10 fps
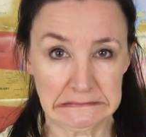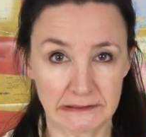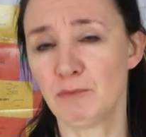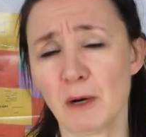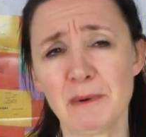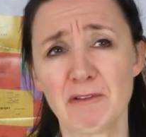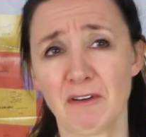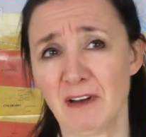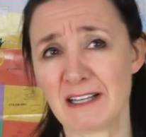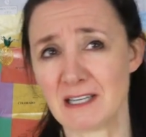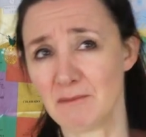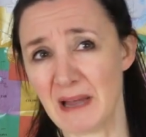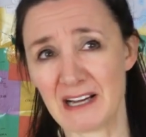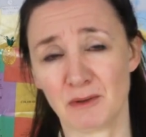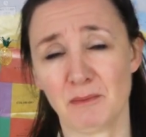Probably reflecting
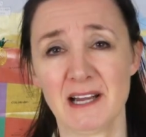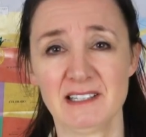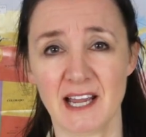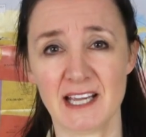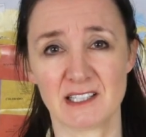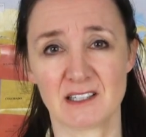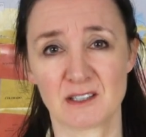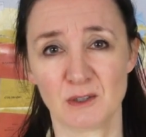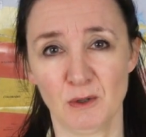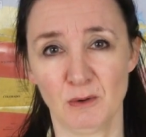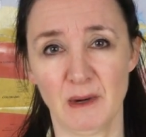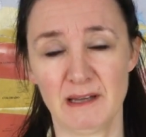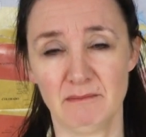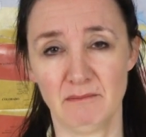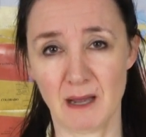back on my days at school
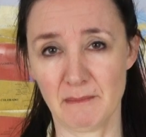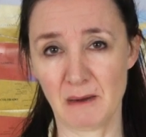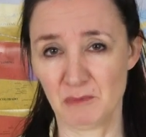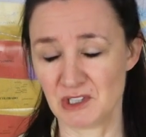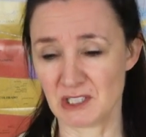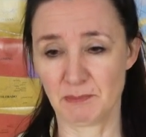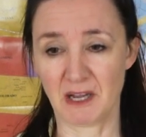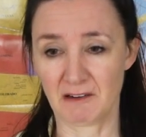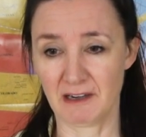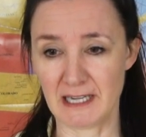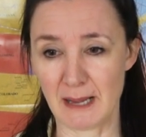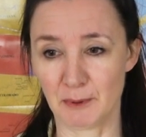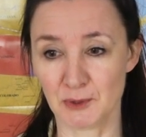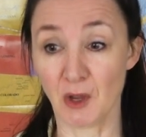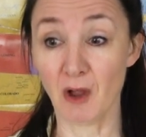when my mum would just buy green
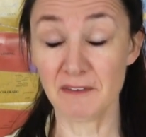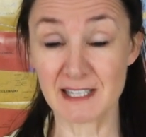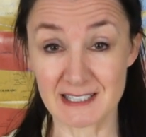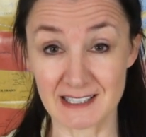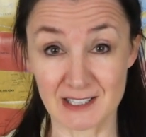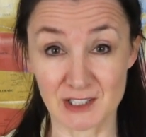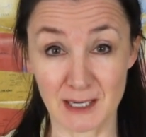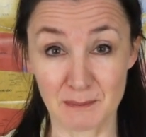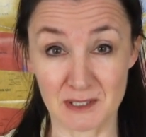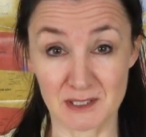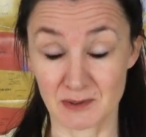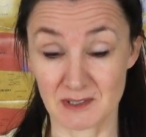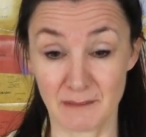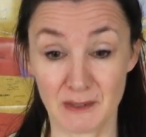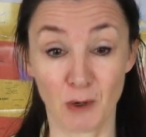apples, obviously the cheapest or
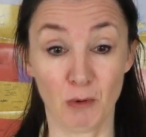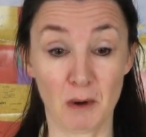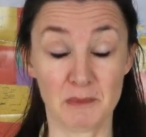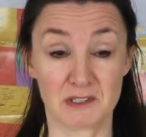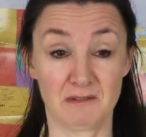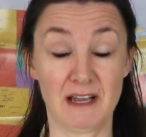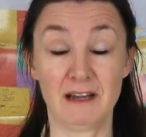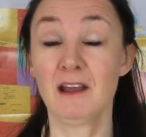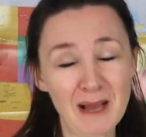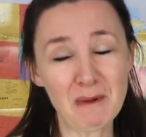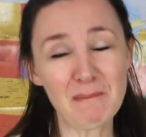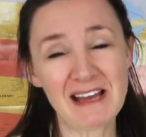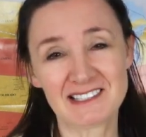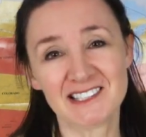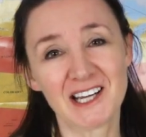something, or what was around. I'm
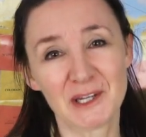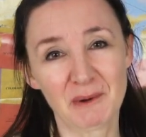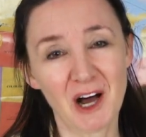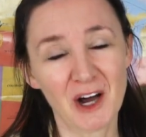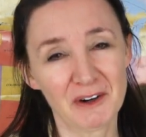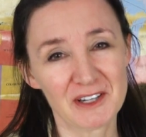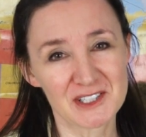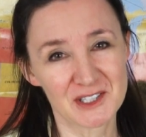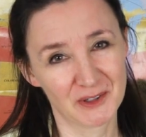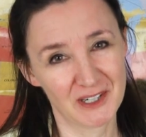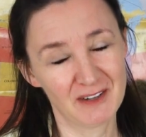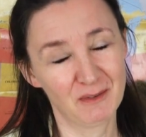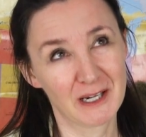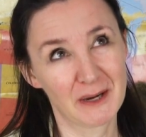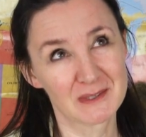about to tell you a horror story of
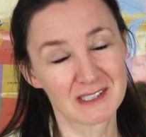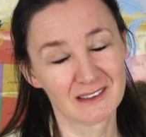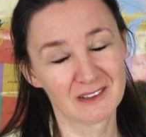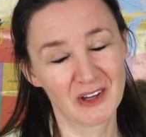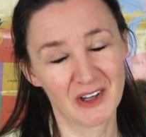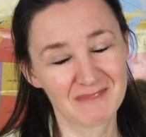when I was a little girl.